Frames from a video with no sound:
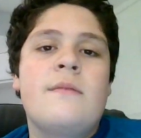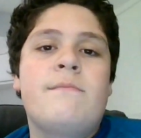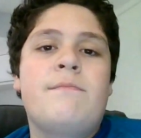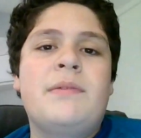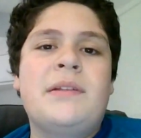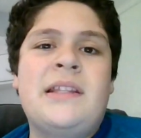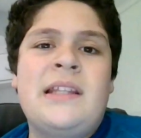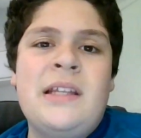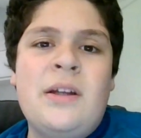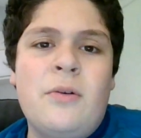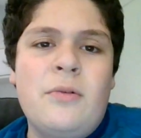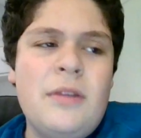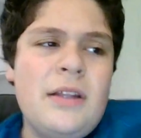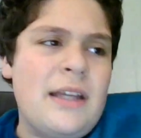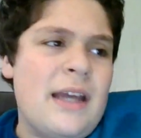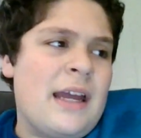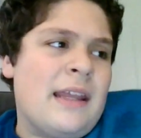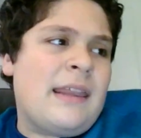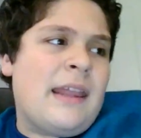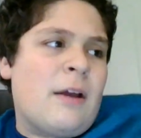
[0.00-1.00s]
But they
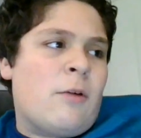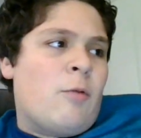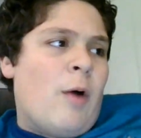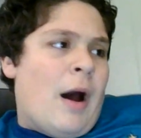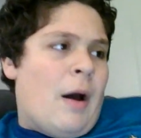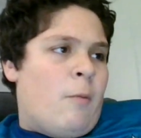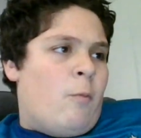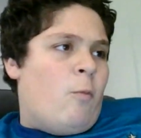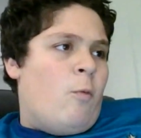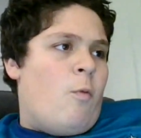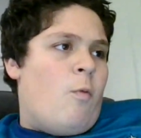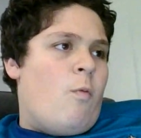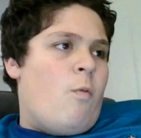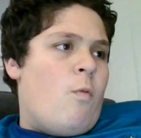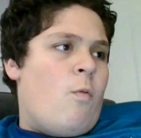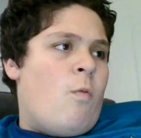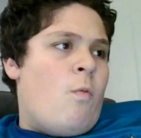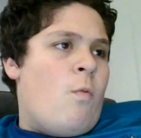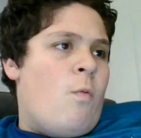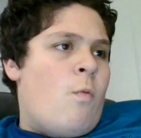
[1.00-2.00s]
only had, like, what?
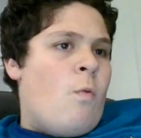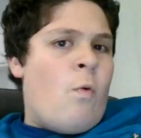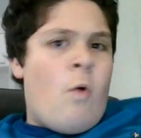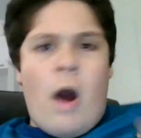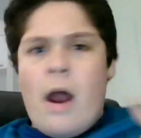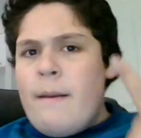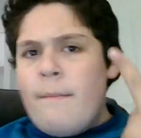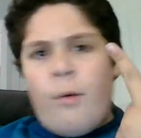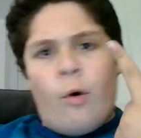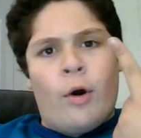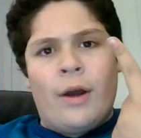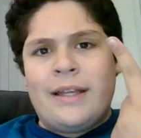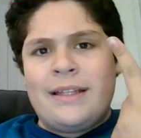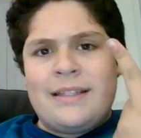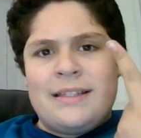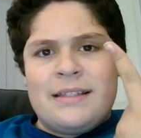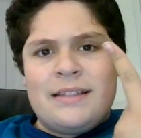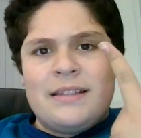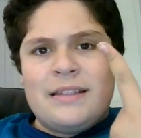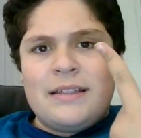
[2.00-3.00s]
1
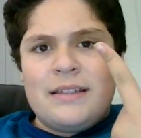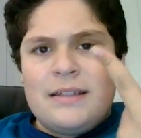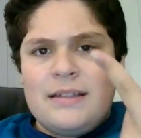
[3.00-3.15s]
point?